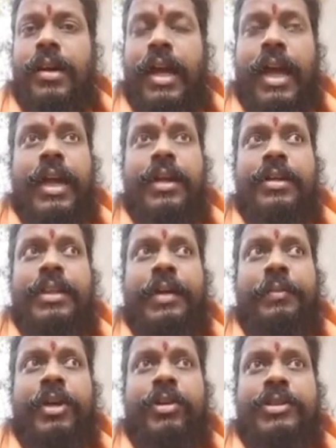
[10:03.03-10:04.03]
and they
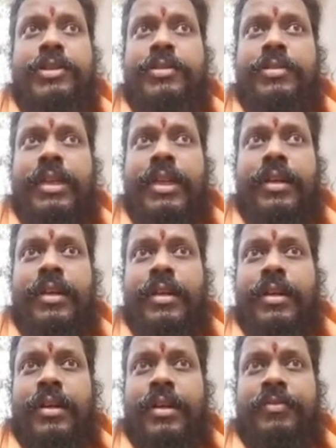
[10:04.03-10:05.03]
may also
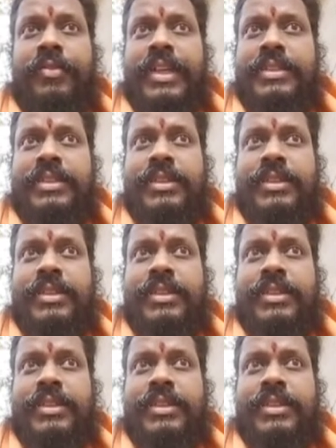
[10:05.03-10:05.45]
face